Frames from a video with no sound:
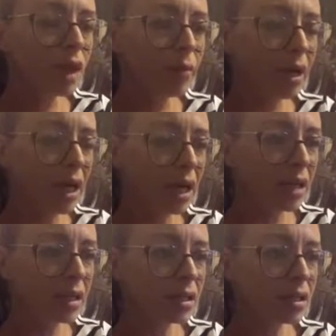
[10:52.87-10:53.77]

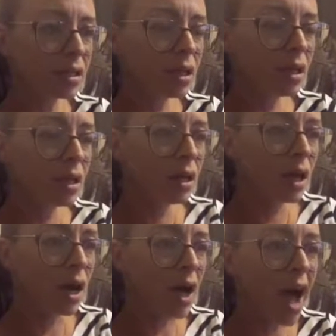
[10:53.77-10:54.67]
because
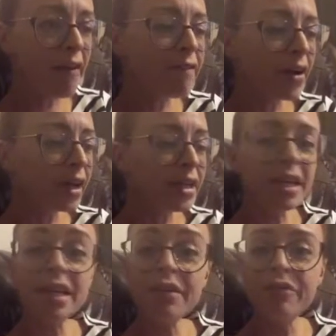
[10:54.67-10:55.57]
uh, I have very
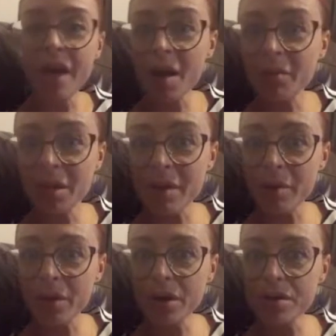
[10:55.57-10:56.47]
needy family
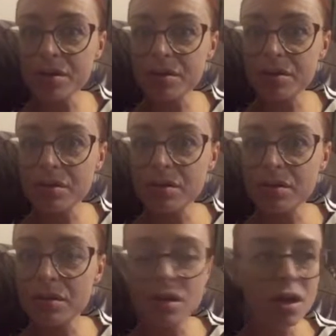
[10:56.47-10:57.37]
members
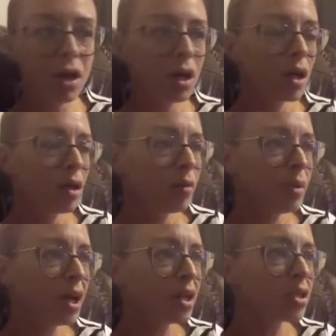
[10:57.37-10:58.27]

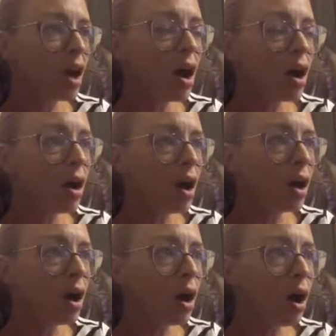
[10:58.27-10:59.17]
because
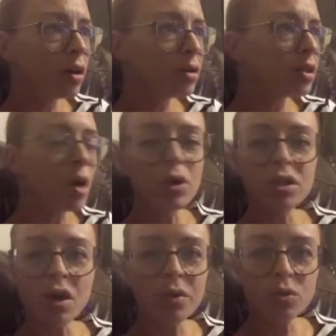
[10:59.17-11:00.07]
someone's
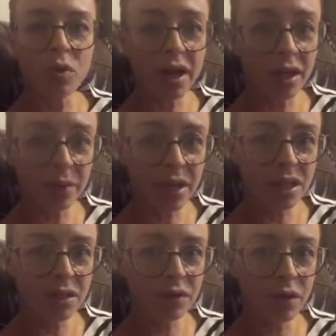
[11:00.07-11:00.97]
always wanting a
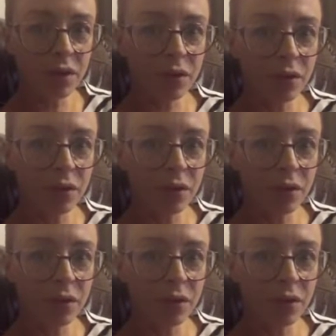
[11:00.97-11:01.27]
piece of you.